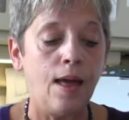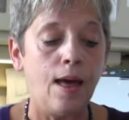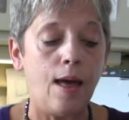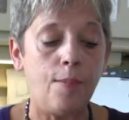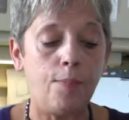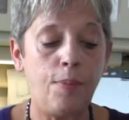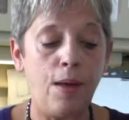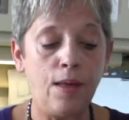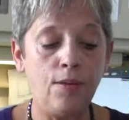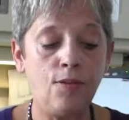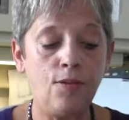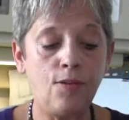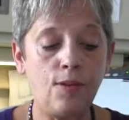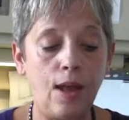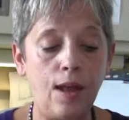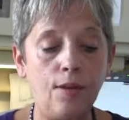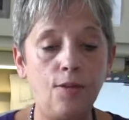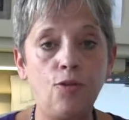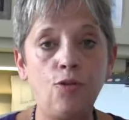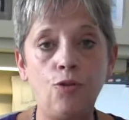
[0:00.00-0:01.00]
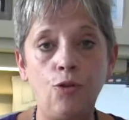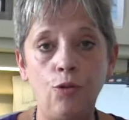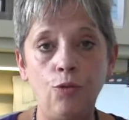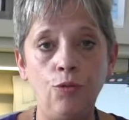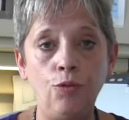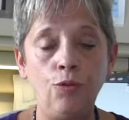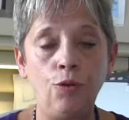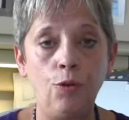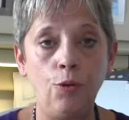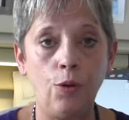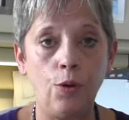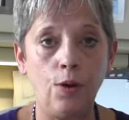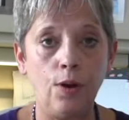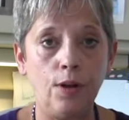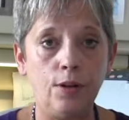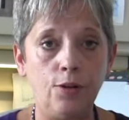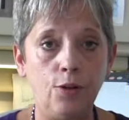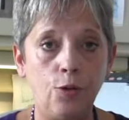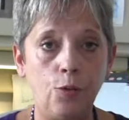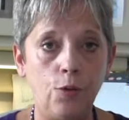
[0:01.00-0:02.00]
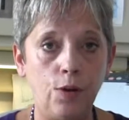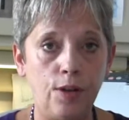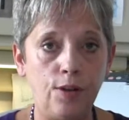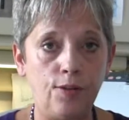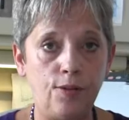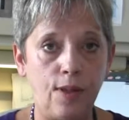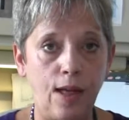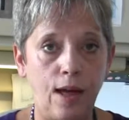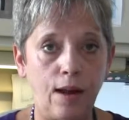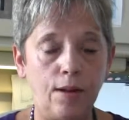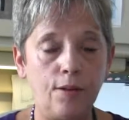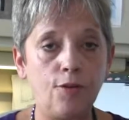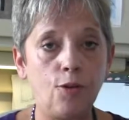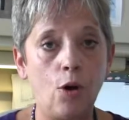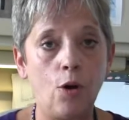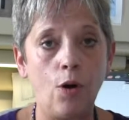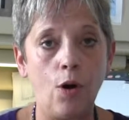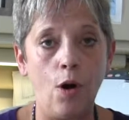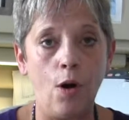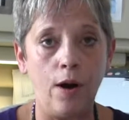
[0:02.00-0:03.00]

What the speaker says: At Penn State, students who are in degree status are